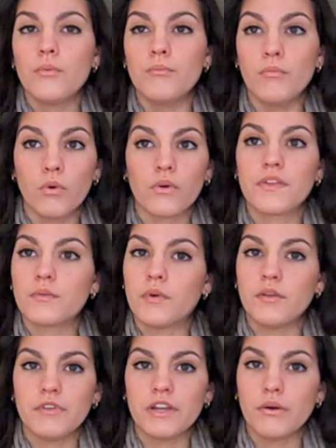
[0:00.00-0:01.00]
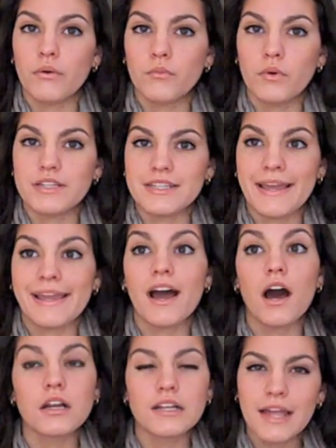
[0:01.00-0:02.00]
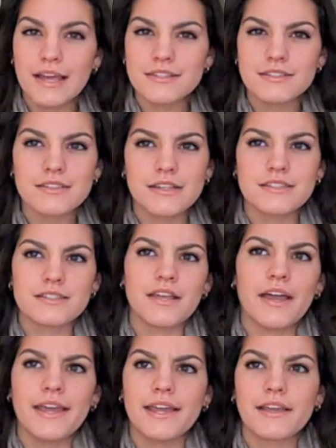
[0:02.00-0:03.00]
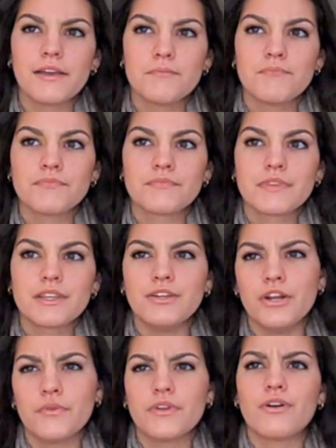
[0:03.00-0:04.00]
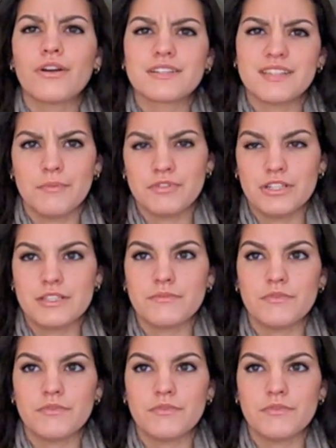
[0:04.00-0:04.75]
more than one video in one day unless it's like, you know, there are exceptions.